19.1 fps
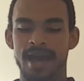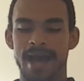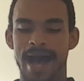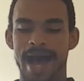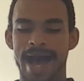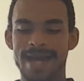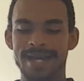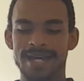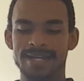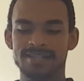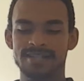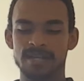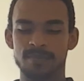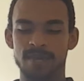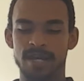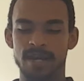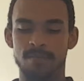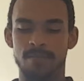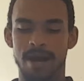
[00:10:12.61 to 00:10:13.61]
I'd
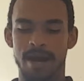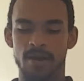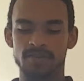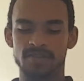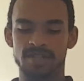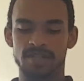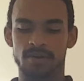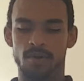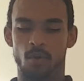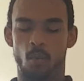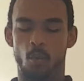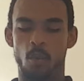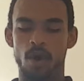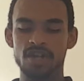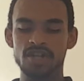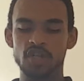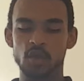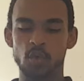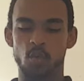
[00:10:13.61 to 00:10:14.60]
estimate about
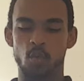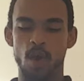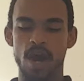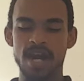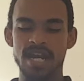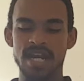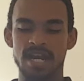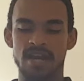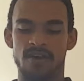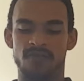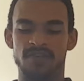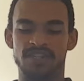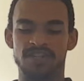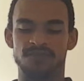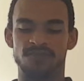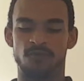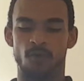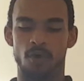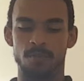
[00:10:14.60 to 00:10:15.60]
1/20 of its
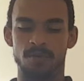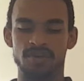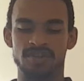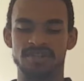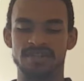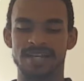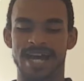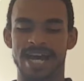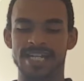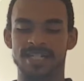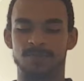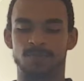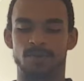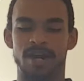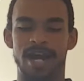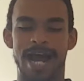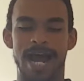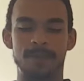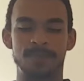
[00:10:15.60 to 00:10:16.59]
former size,
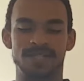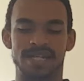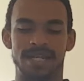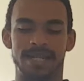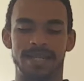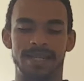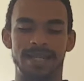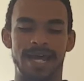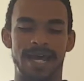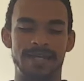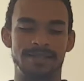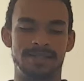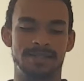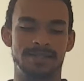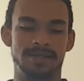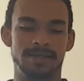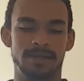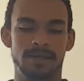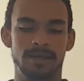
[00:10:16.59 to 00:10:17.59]
perhaps
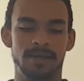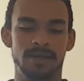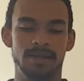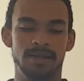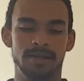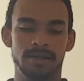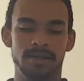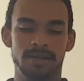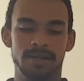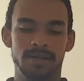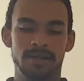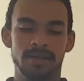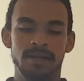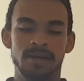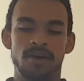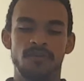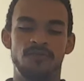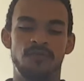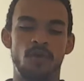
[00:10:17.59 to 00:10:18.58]
less.
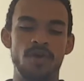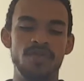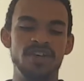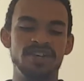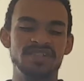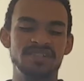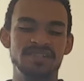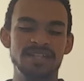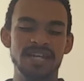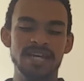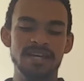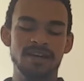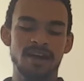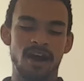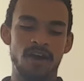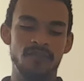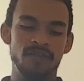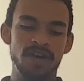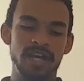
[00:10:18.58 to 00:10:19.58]
For the sake
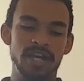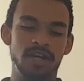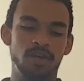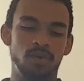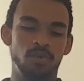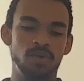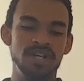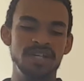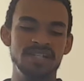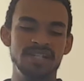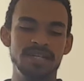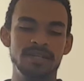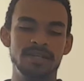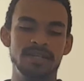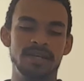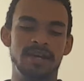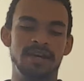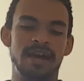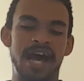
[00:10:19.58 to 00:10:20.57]
of increasing
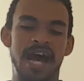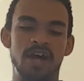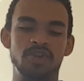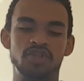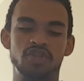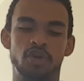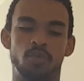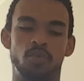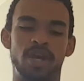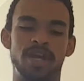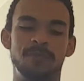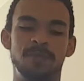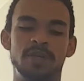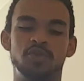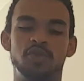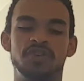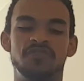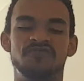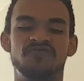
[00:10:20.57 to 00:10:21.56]
the encounter rate
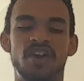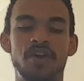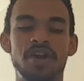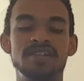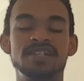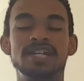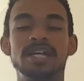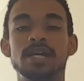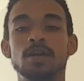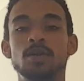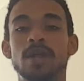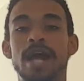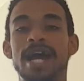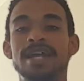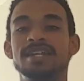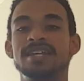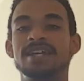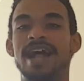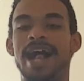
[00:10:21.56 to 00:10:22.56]
between Fairy Tail
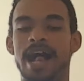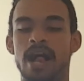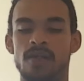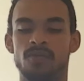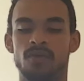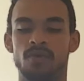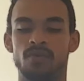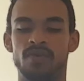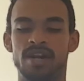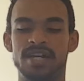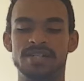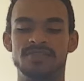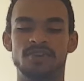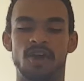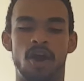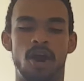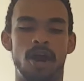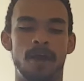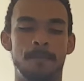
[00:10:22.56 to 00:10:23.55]
and the
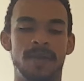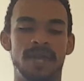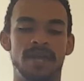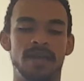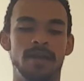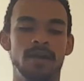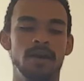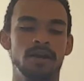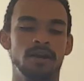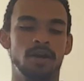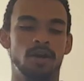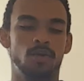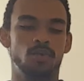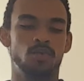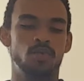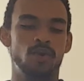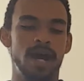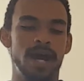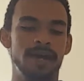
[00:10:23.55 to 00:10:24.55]
Alvarez army,
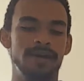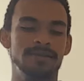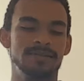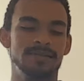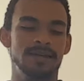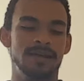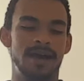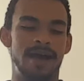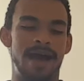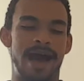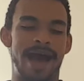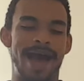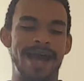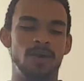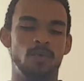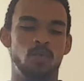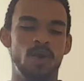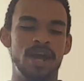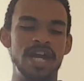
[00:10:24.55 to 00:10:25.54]
correct?
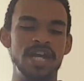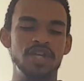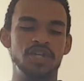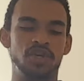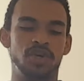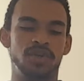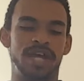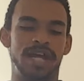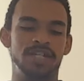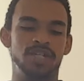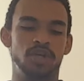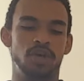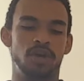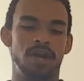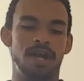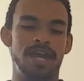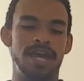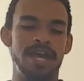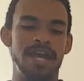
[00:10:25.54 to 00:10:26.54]
I'd wager that's
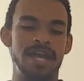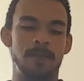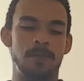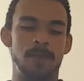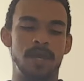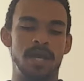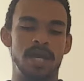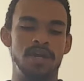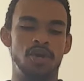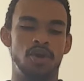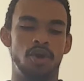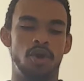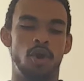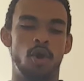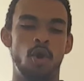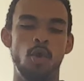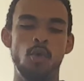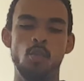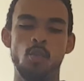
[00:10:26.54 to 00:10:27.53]
her aim. In
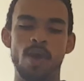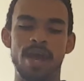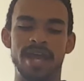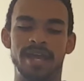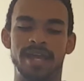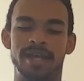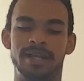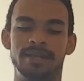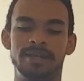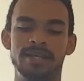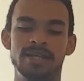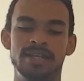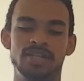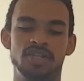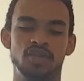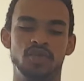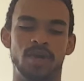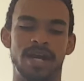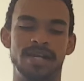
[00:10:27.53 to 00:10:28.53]
her own way, Eileen
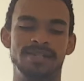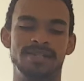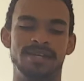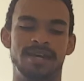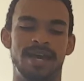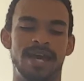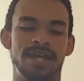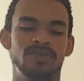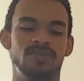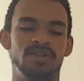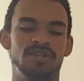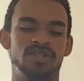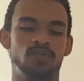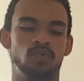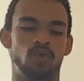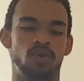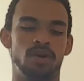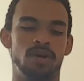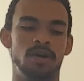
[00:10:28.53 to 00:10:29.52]
is trying to end
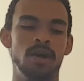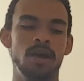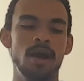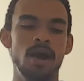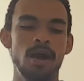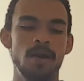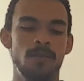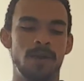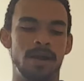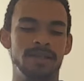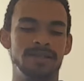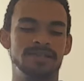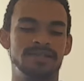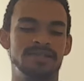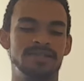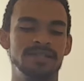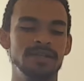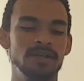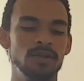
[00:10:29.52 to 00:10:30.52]
this war, while
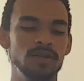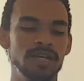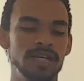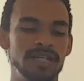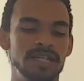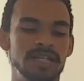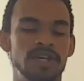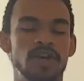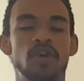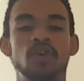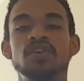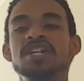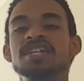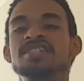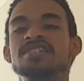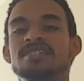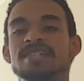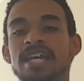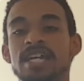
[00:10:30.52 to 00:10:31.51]
it's still in the early
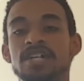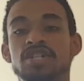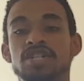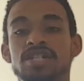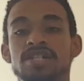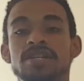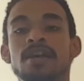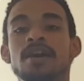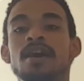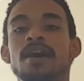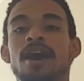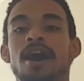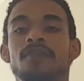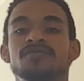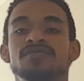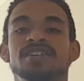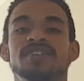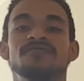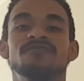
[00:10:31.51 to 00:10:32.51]
stages
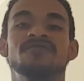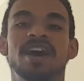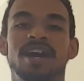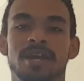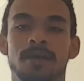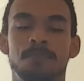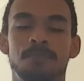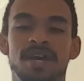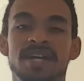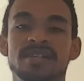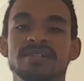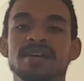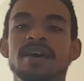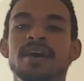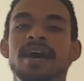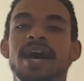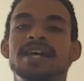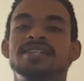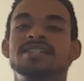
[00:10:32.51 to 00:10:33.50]
of development.
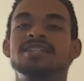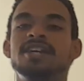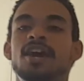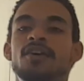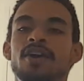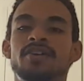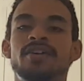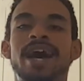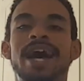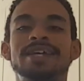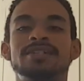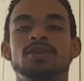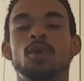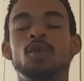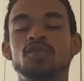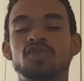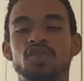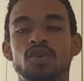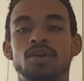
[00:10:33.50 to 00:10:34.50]
As Zara has
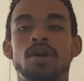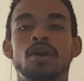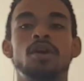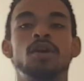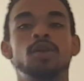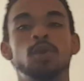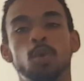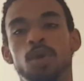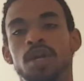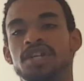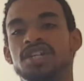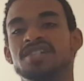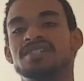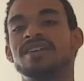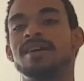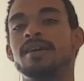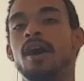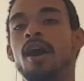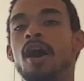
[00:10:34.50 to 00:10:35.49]
also concluded, just
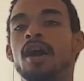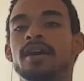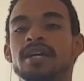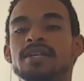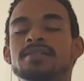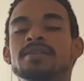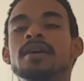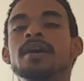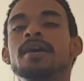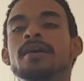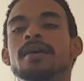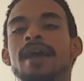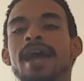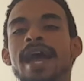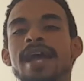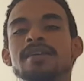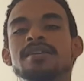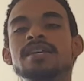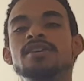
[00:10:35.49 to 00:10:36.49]
like August,
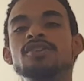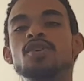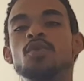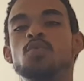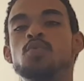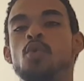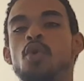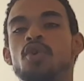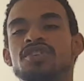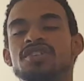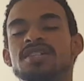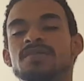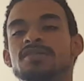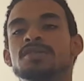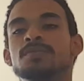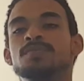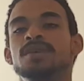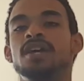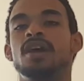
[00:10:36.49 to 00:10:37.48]
ending the war
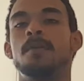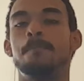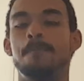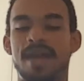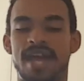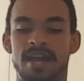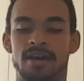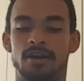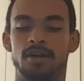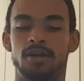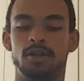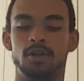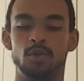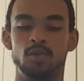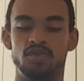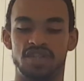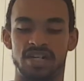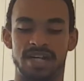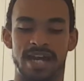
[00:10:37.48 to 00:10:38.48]
seems to be her main
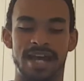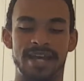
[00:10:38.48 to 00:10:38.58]
conclusion.